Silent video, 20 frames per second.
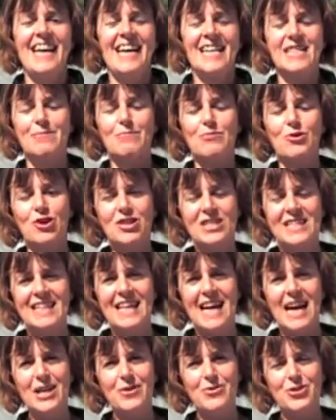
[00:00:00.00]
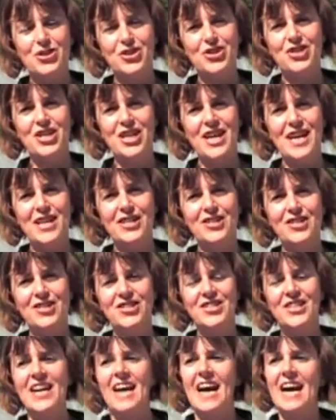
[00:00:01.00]
His body language
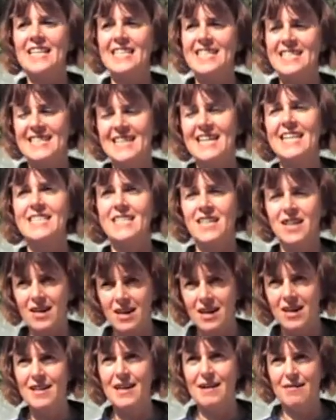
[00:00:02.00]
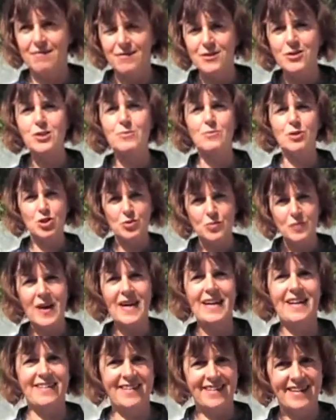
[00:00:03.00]
changed and he said, oh, that feels much
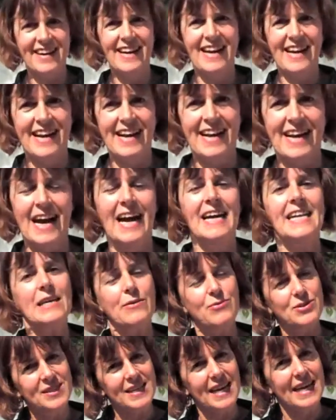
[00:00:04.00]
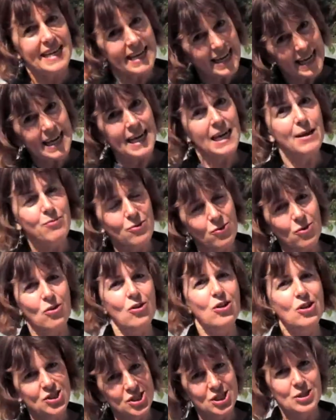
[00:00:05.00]
better. And he was then able
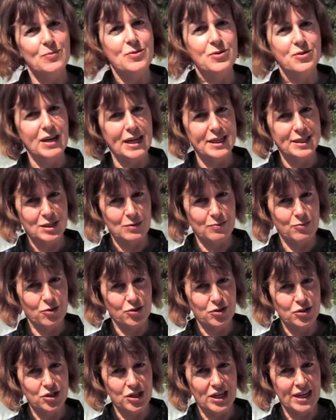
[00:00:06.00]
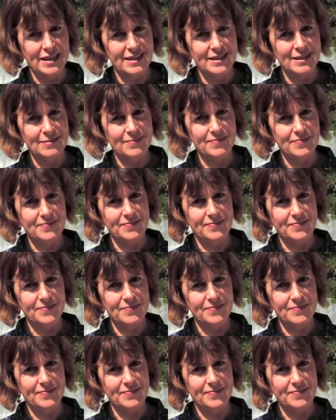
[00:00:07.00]
to progress the project.